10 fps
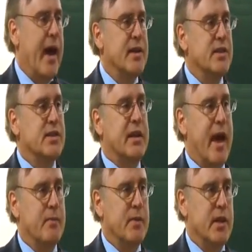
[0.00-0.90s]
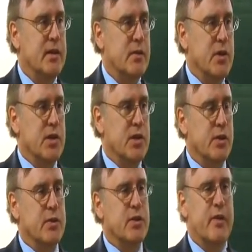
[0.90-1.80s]
has a cabinet which
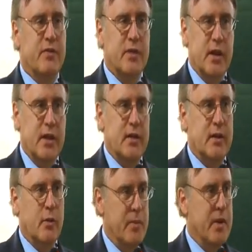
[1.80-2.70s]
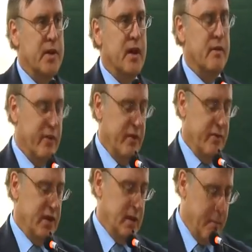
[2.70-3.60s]
includes 15 women and
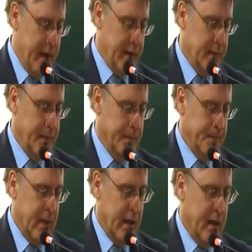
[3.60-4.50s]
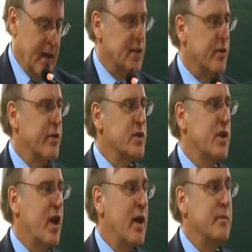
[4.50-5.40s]
15 men. It's the
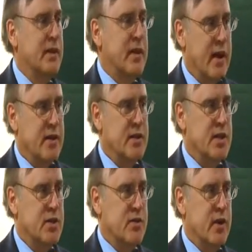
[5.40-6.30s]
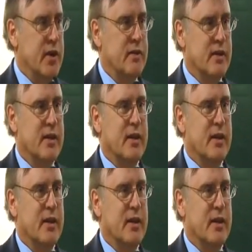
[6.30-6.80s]
first time in Canada's history.